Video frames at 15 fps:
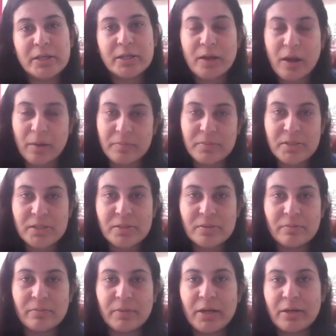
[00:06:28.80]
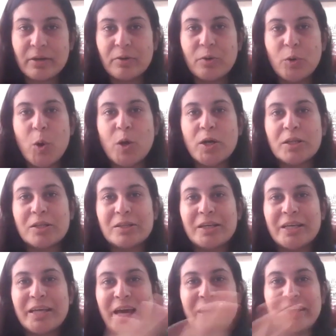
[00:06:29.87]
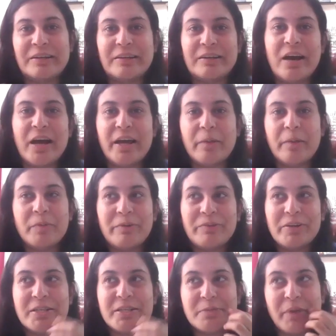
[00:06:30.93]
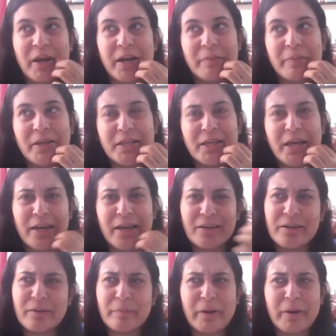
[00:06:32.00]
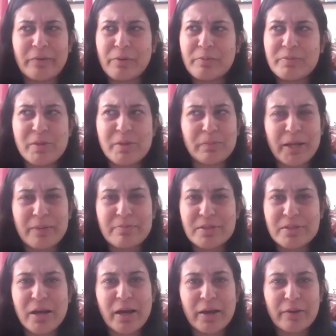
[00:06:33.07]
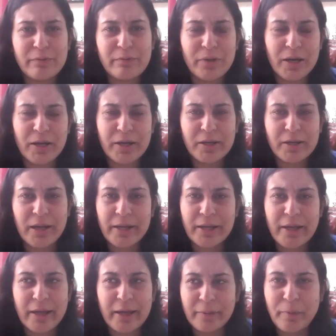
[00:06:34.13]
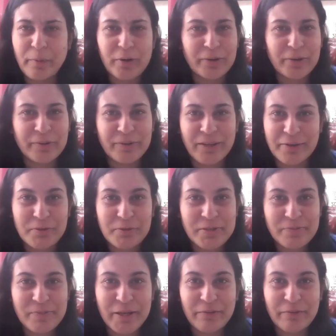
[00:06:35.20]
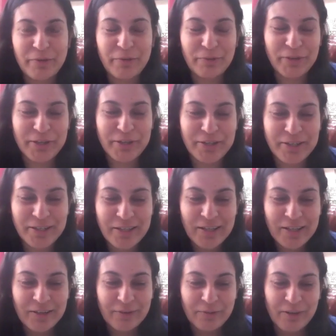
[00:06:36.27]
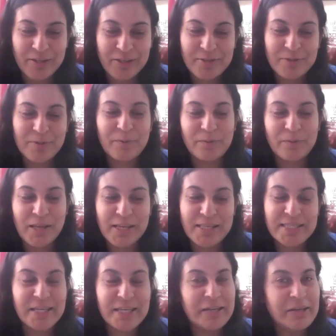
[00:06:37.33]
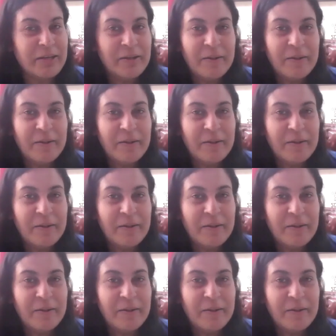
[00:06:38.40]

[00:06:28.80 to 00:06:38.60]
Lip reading: comes, but not the character. I am never inspired by the character, apart from sometimes I like Harry Potter. That's my favorite one, so that's there.